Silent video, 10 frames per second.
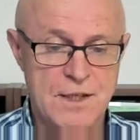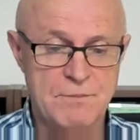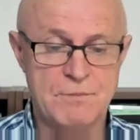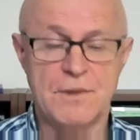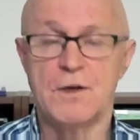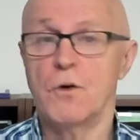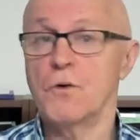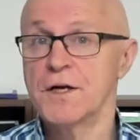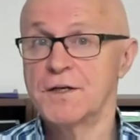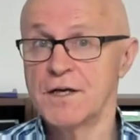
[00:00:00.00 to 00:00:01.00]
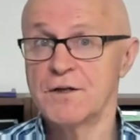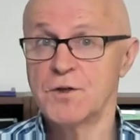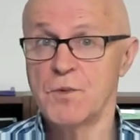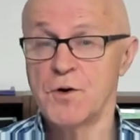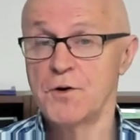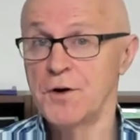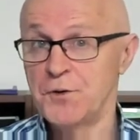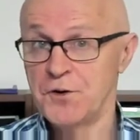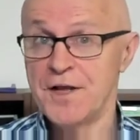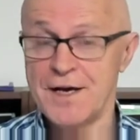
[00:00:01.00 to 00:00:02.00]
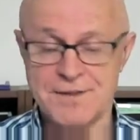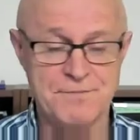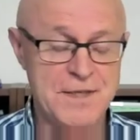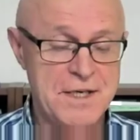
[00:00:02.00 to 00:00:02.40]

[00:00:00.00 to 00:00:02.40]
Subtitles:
all get together tomorrow night and do that.